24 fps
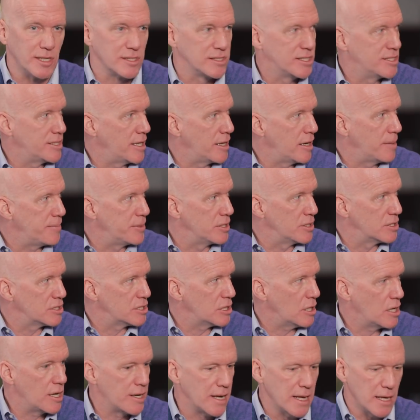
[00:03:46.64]
he gets set up in the
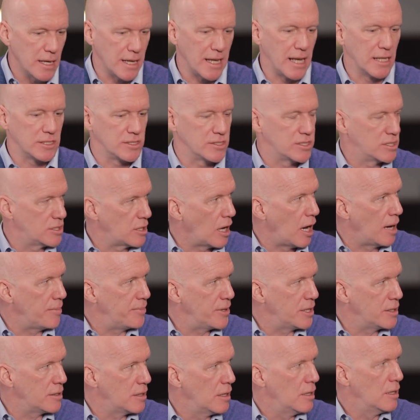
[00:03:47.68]
slot, and he has to
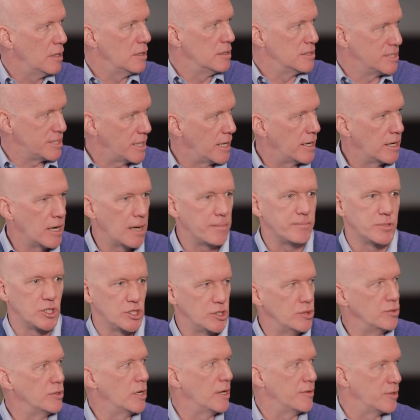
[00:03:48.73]
stop it, set it up,
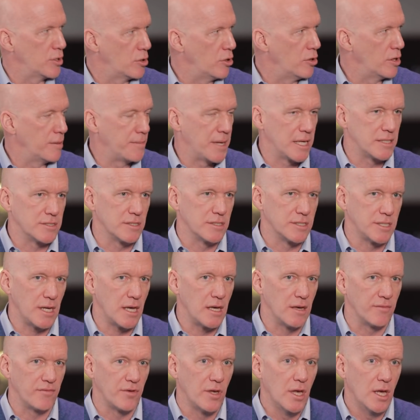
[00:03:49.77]
shoot, and the goalie makes the
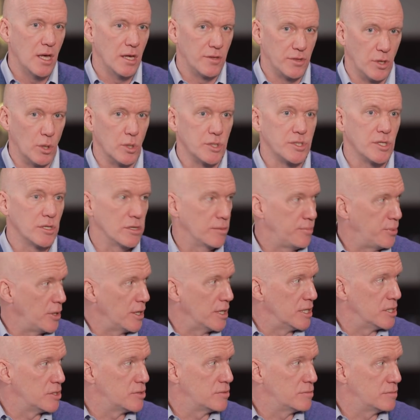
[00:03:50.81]
save. Those are the
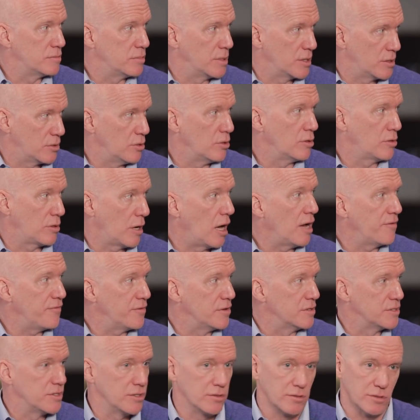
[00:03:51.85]
plays when Cole
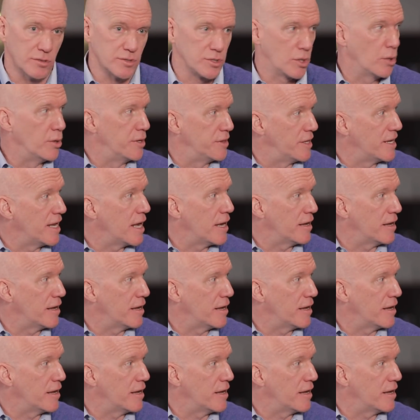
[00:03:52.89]
Caufield's here; those go in the